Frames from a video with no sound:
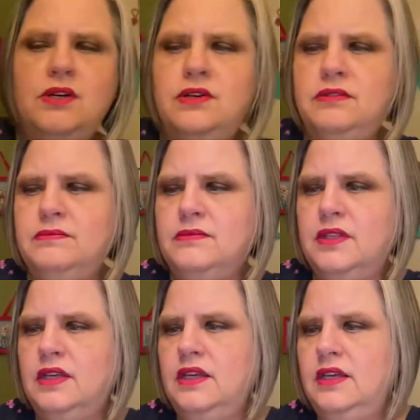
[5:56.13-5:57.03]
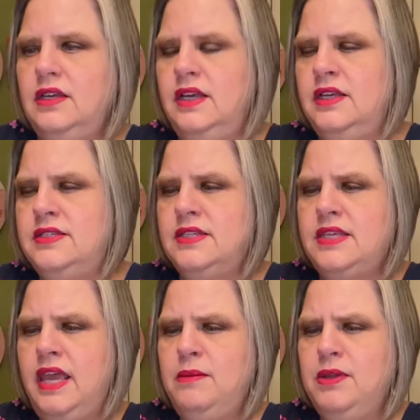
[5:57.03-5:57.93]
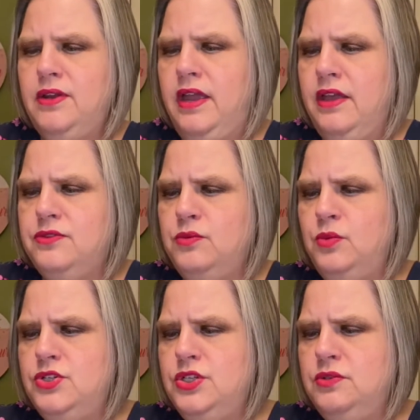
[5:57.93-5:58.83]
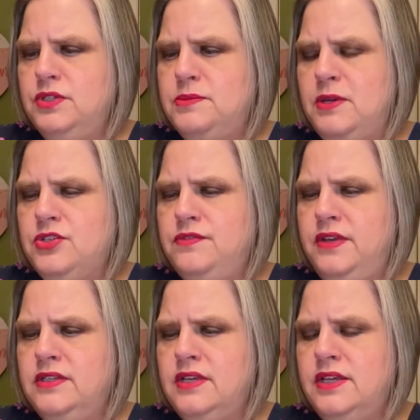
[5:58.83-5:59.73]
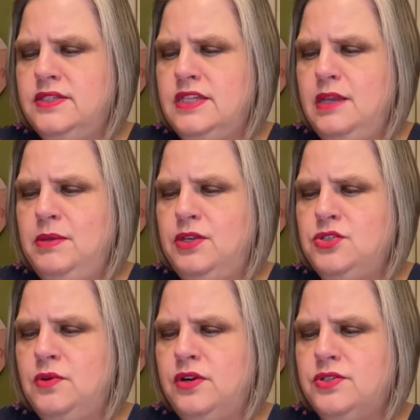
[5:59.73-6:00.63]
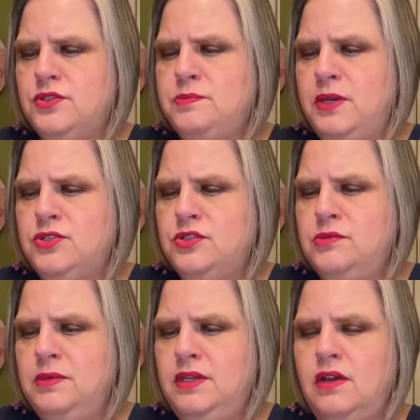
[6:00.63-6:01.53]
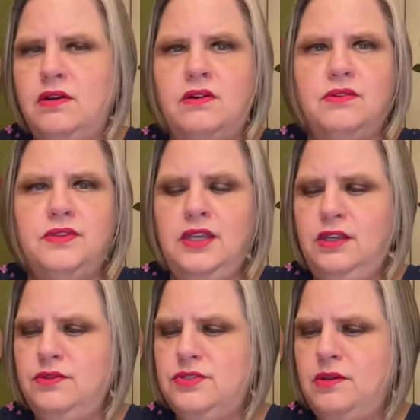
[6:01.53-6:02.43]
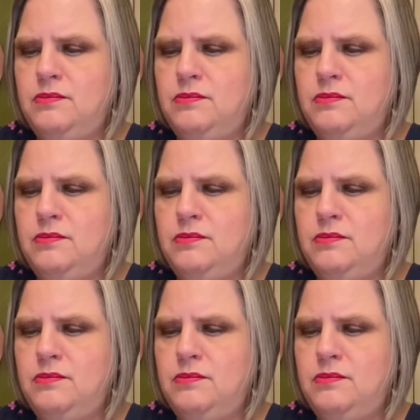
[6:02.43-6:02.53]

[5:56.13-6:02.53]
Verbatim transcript: all. It says, hey, Mary Catherine, wishing you a special Valentine's Day because you are so special to me. Oh, thank you so